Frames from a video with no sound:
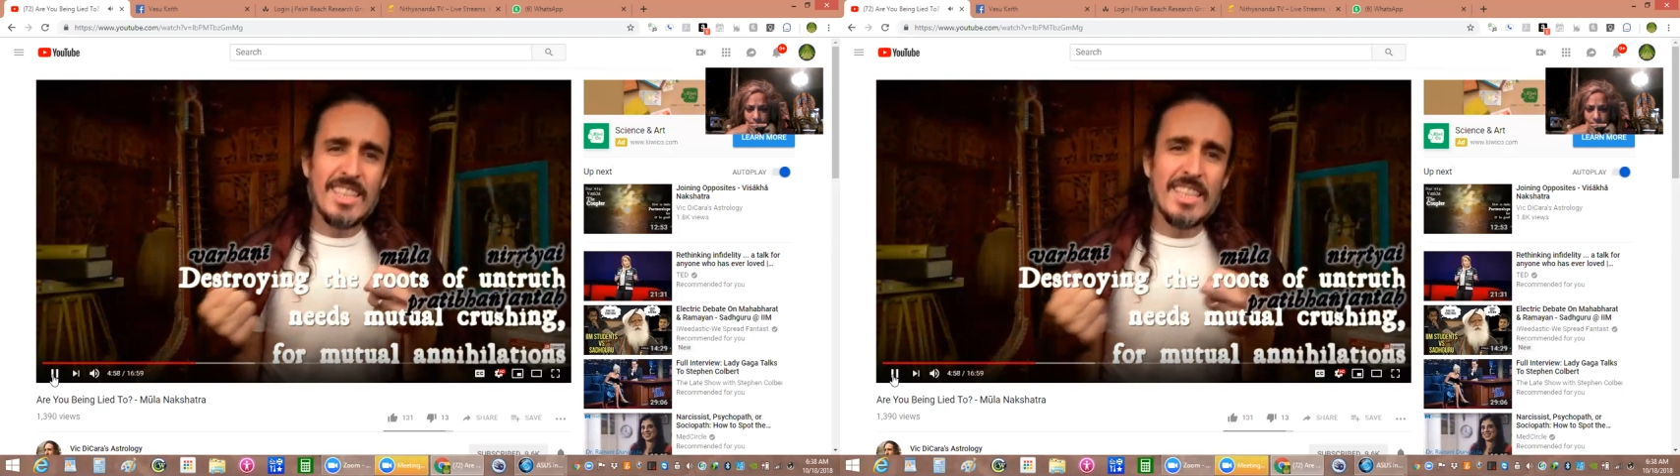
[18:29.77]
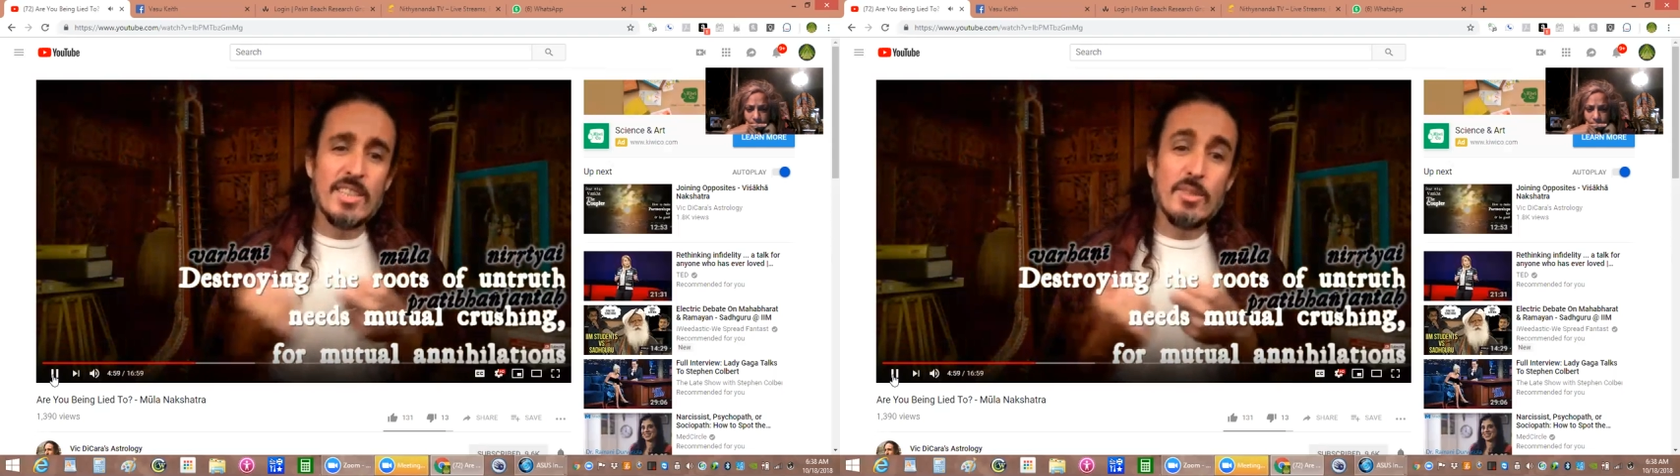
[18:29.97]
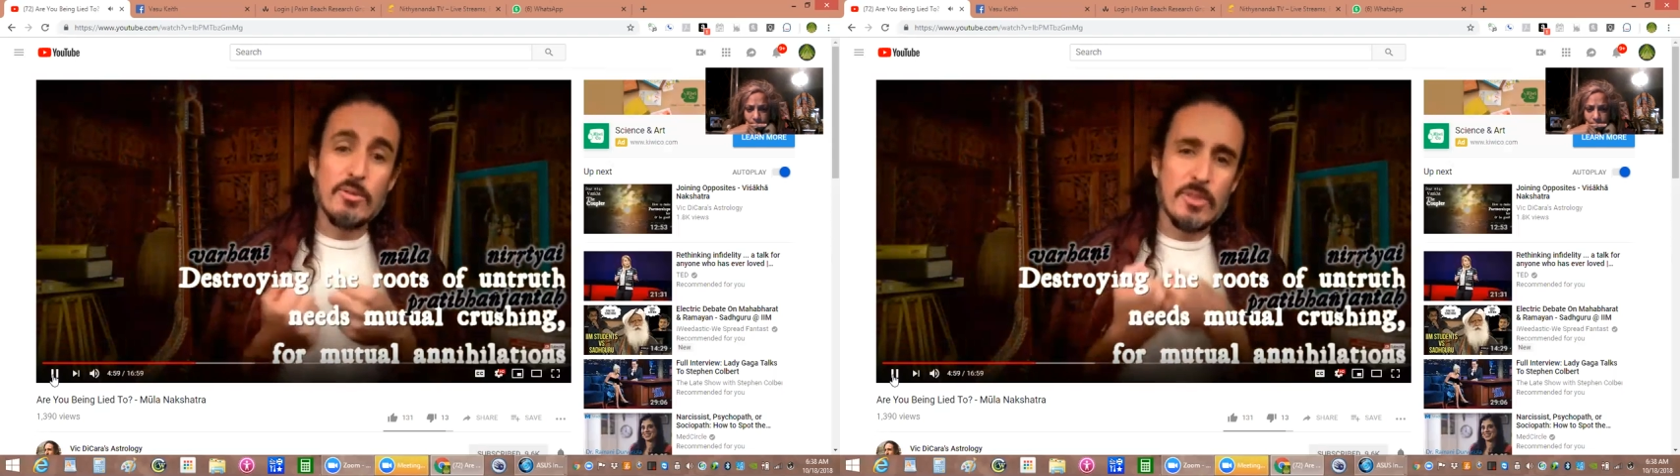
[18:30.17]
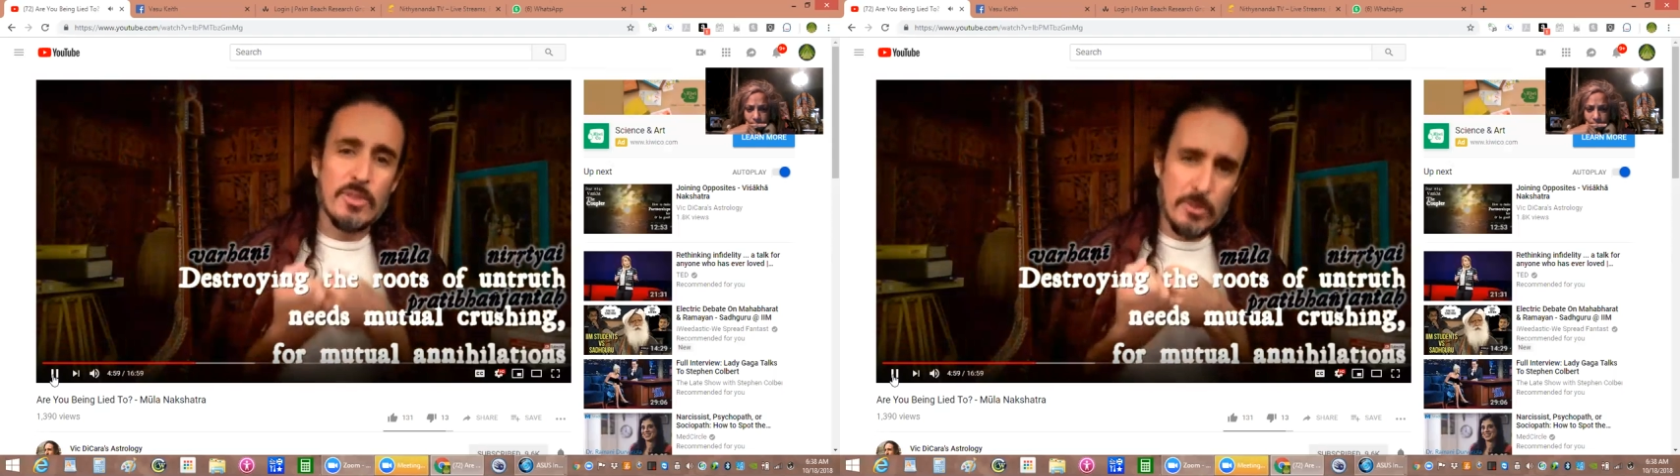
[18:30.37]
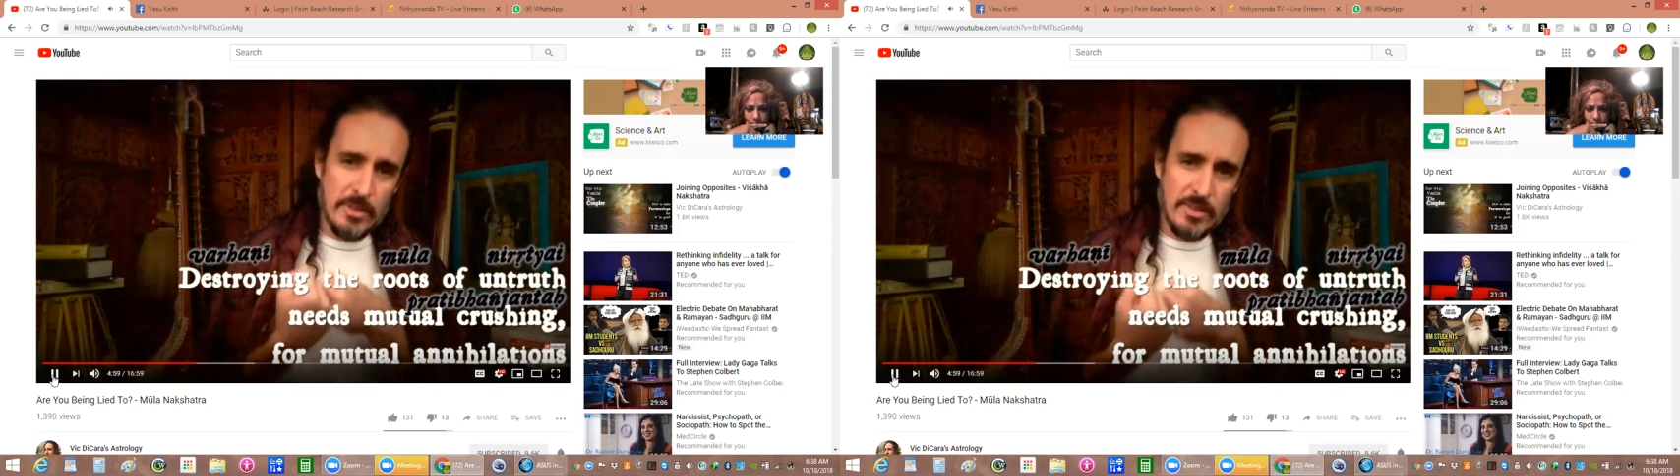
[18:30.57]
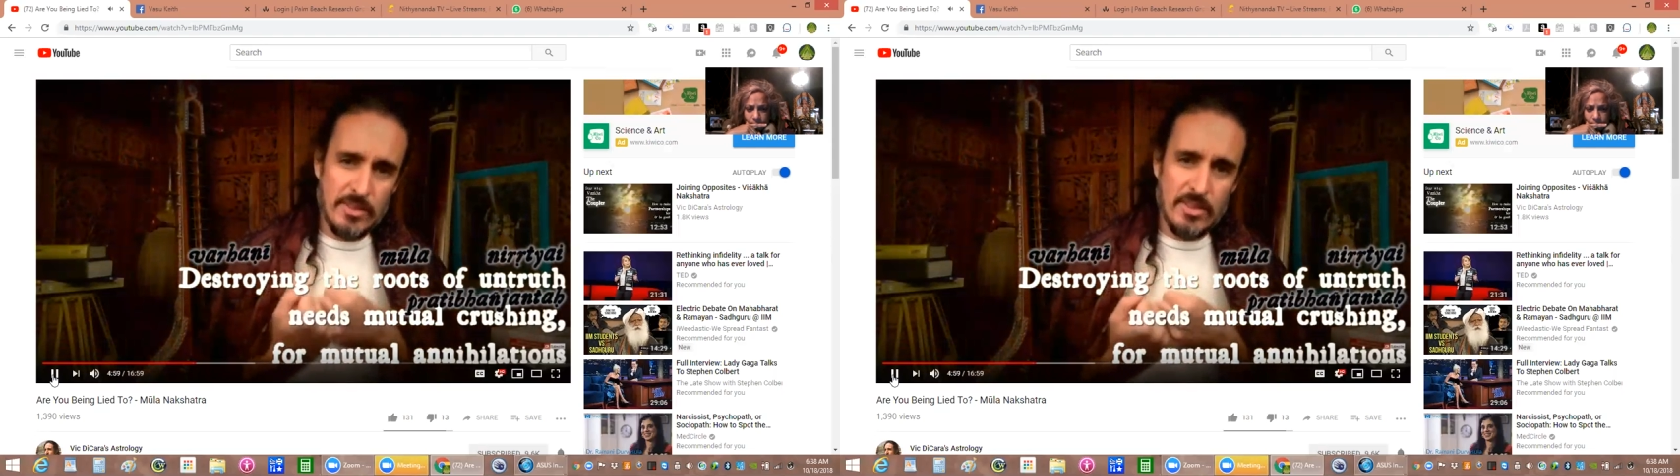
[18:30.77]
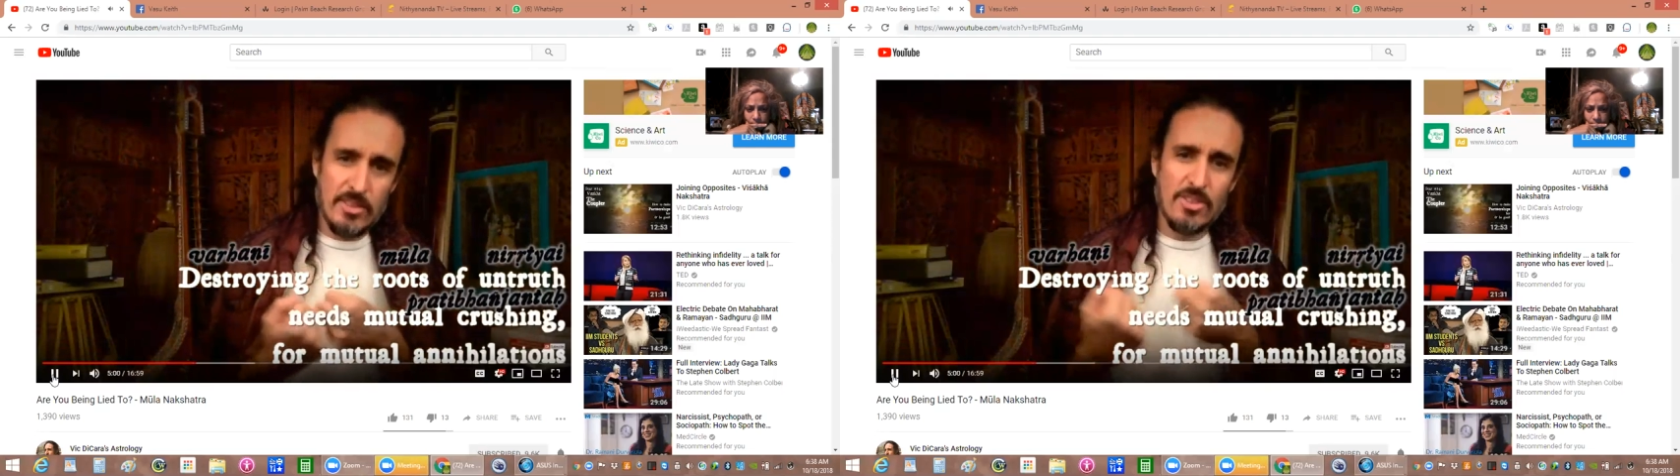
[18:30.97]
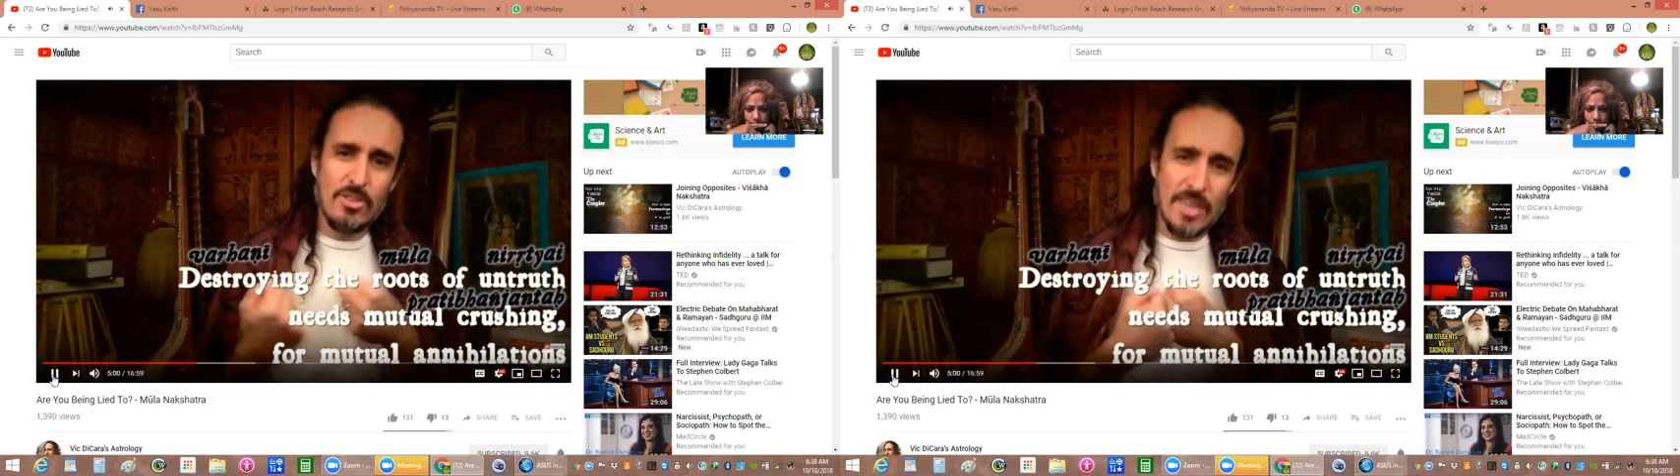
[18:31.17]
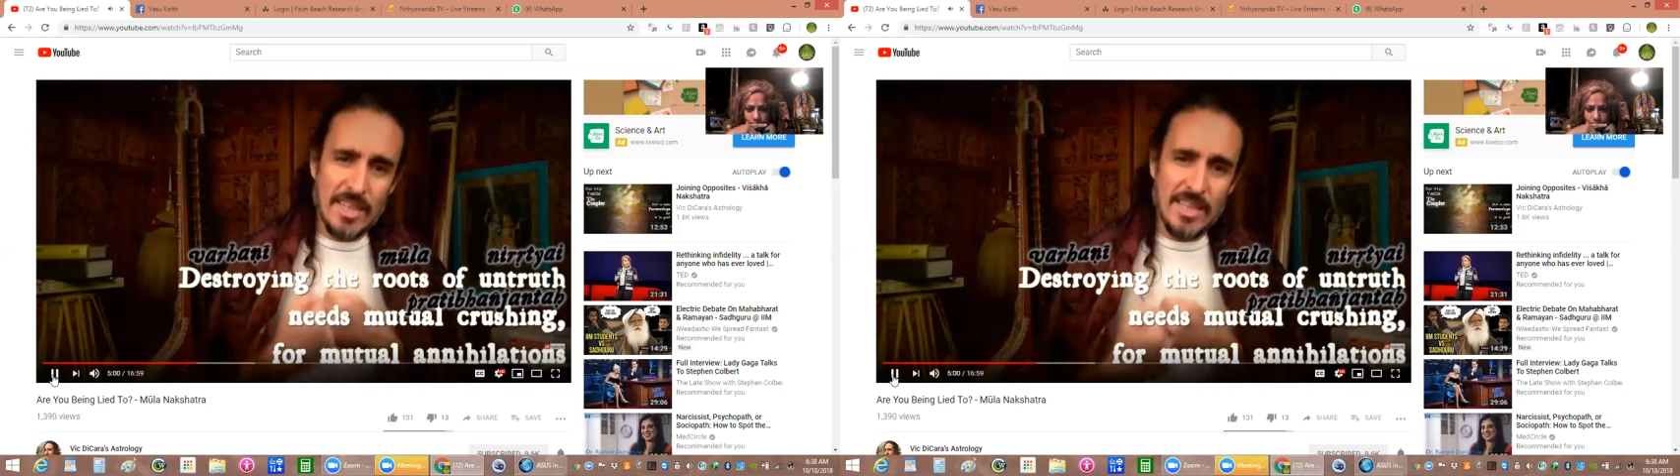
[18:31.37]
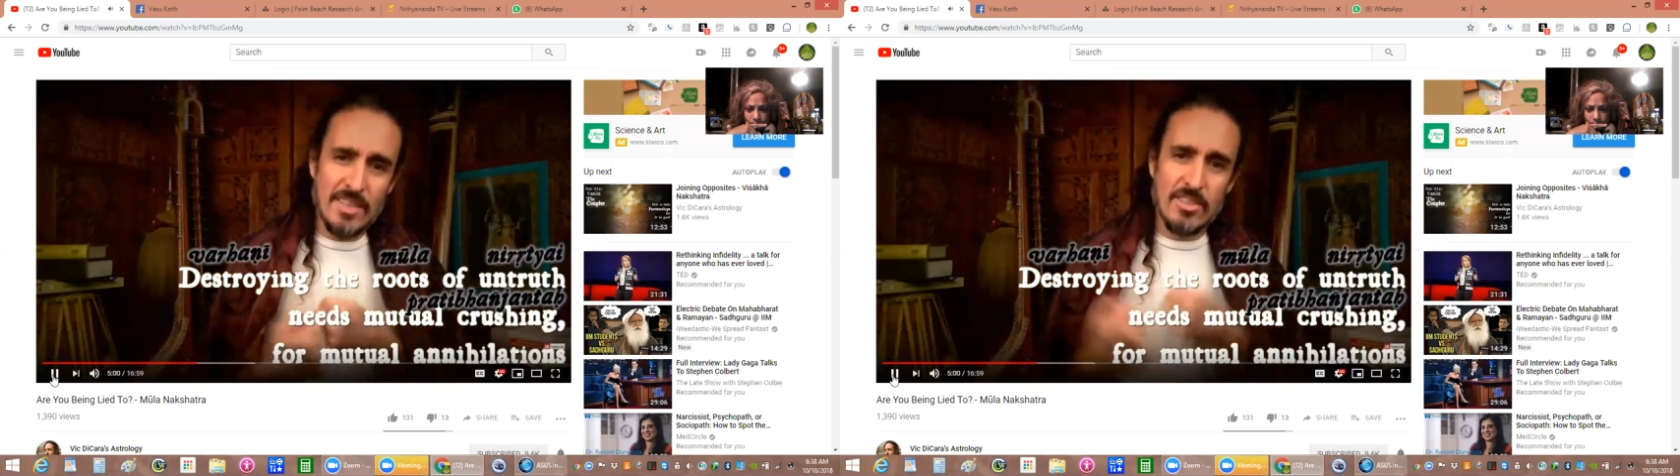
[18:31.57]
interfere with each other, strike
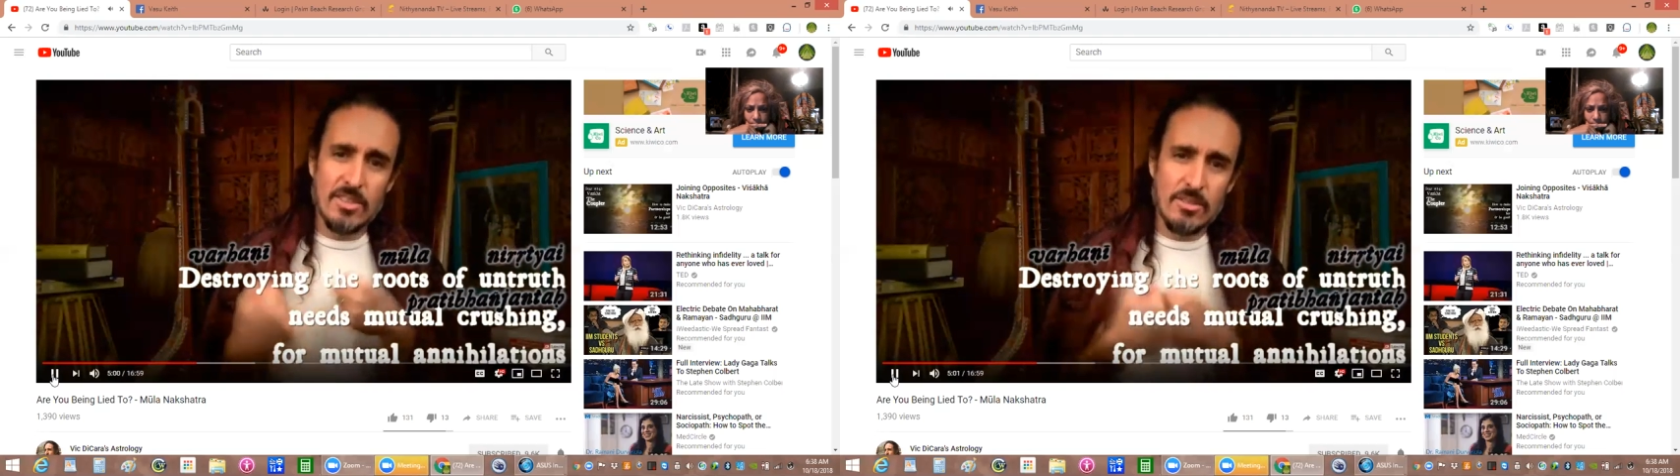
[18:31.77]
each other,